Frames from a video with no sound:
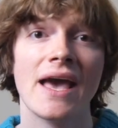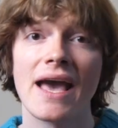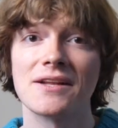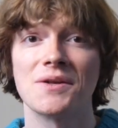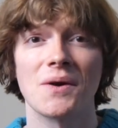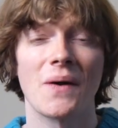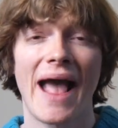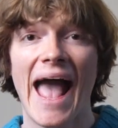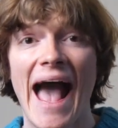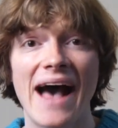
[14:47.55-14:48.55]
and you don't
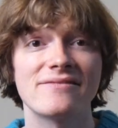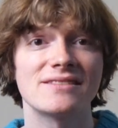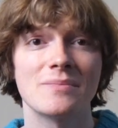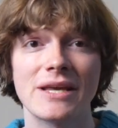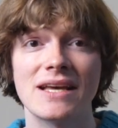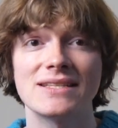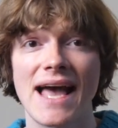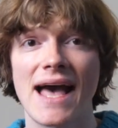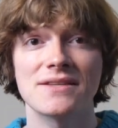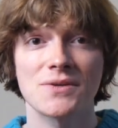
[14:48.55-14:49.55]
have to be a
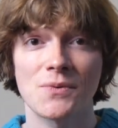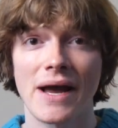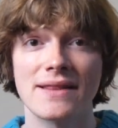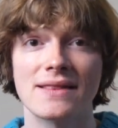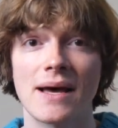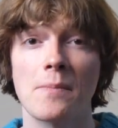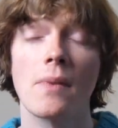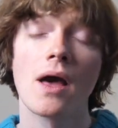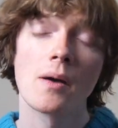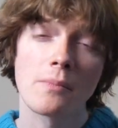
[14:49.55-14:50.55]
dad to write them.
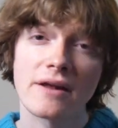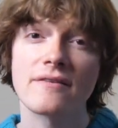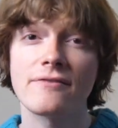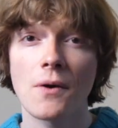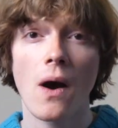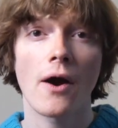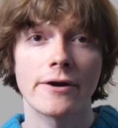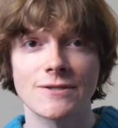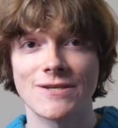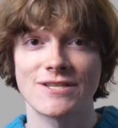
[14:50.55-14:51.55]
But if you are
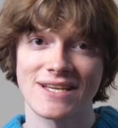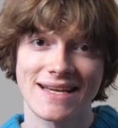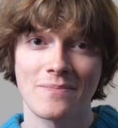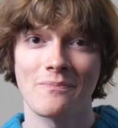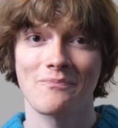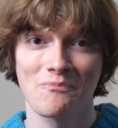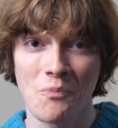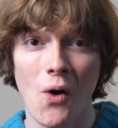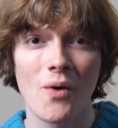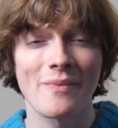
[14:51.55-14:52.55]
interested in
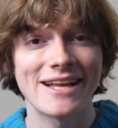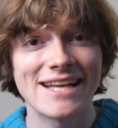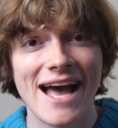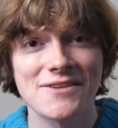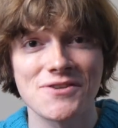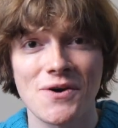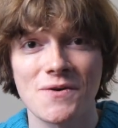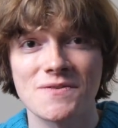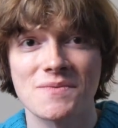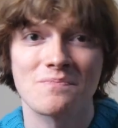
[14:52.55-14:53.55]
more of my dad
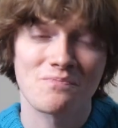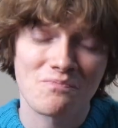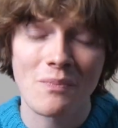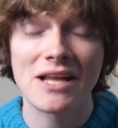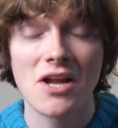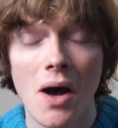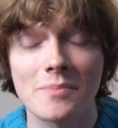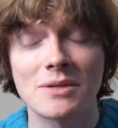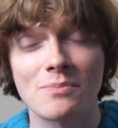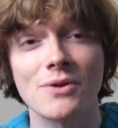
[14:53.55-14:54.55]
jokes, my
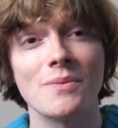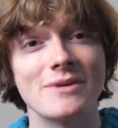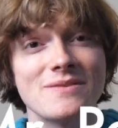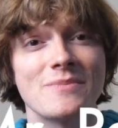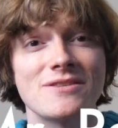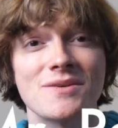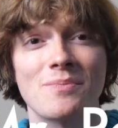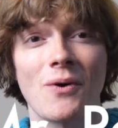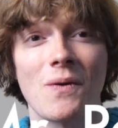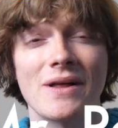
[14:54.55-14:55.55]
nom de plume is Mr.
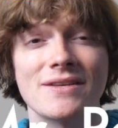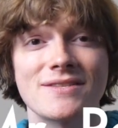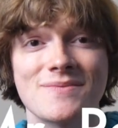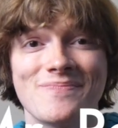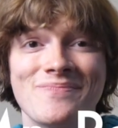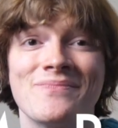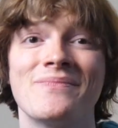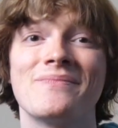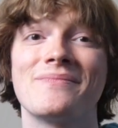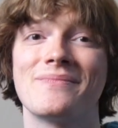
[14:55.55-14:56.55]
Polis.
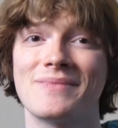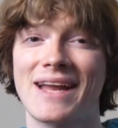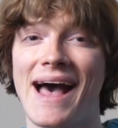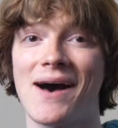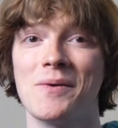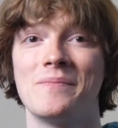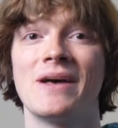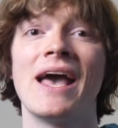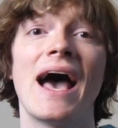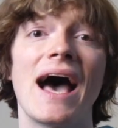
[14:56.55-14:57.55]
Now,
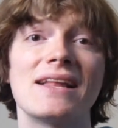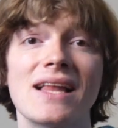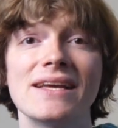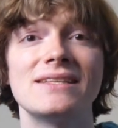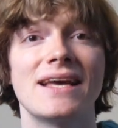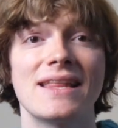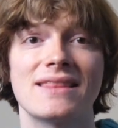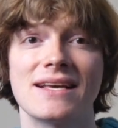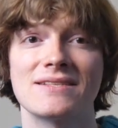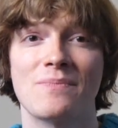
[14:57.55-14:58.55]
I'd like to end
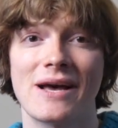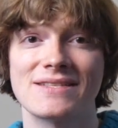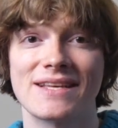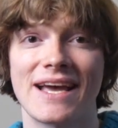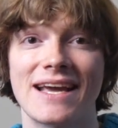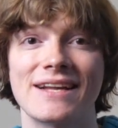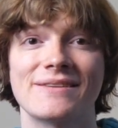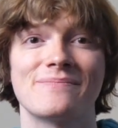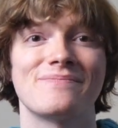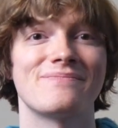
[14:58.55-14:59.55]
things by
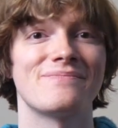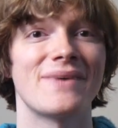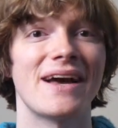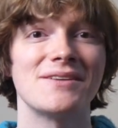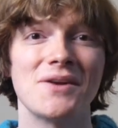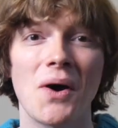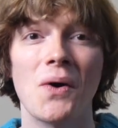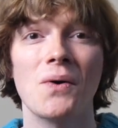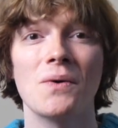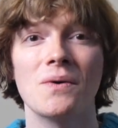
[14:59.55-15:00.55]
saying, I
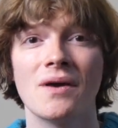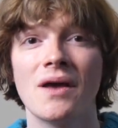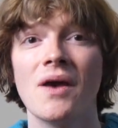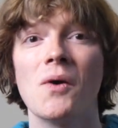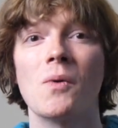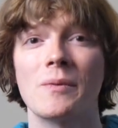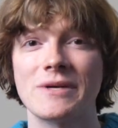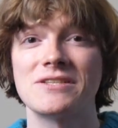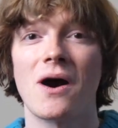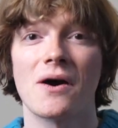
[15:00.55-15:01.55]
know when
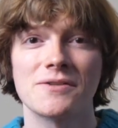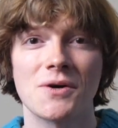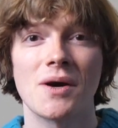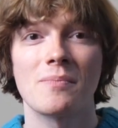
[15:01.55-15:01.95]
we talk to our